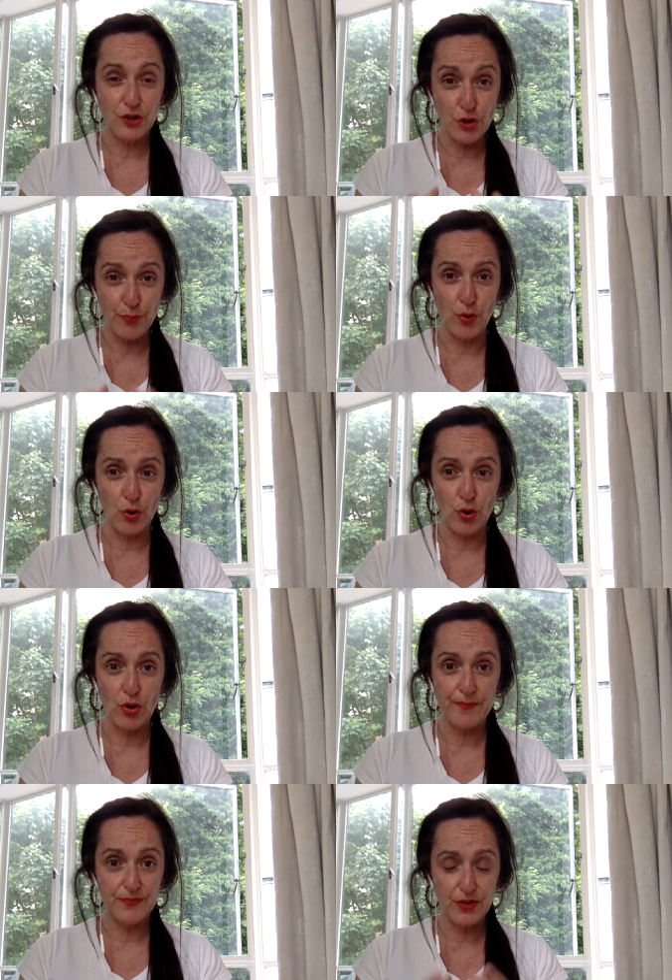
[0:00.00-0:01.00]
you're
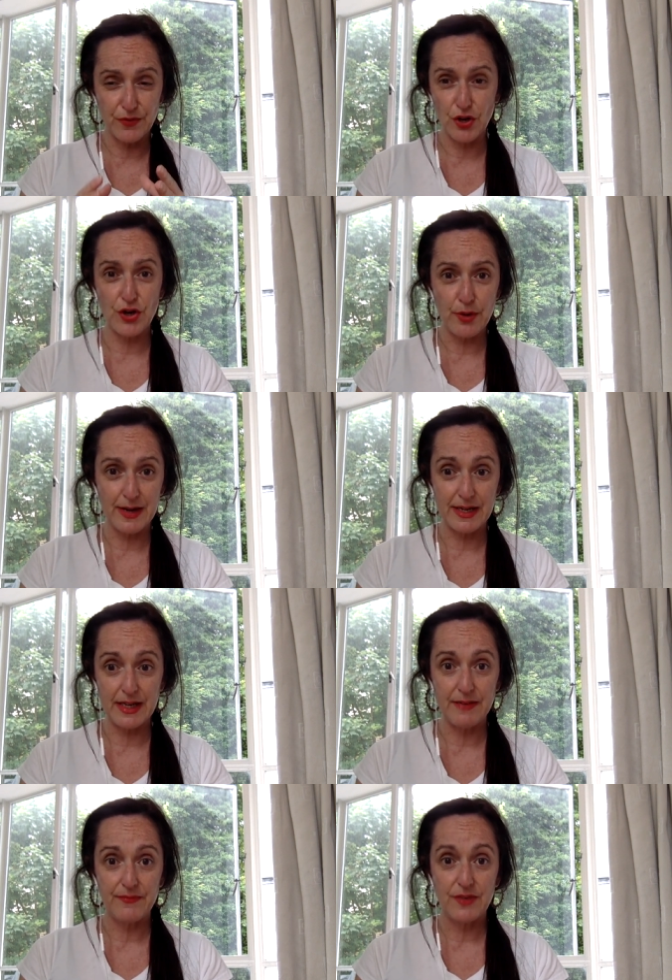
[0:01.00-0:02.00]
poor, you've got no
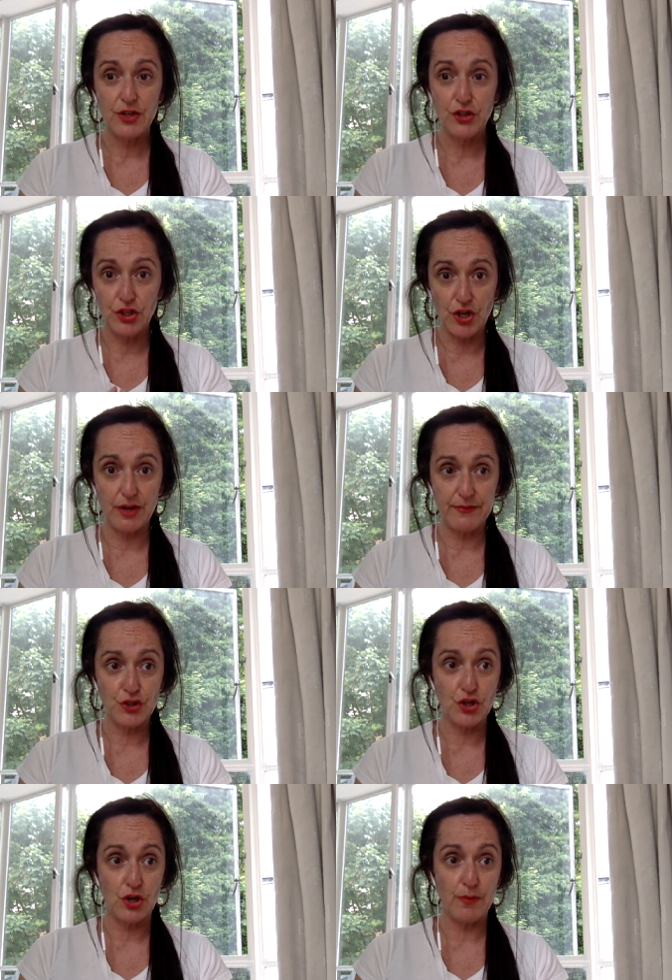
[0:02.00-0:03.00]
money, you don't have a
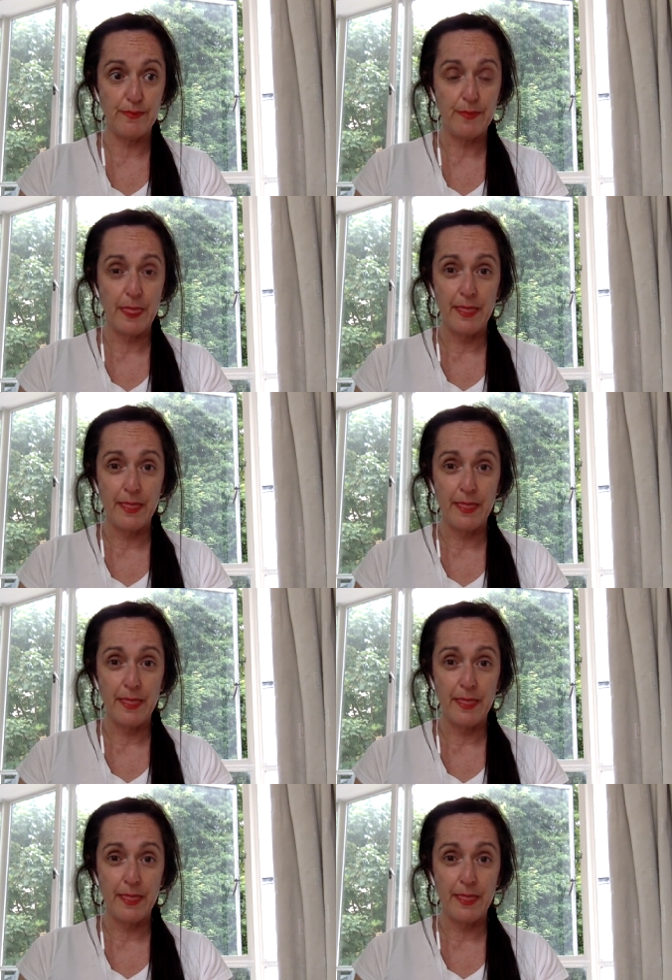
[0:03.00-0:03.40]
job,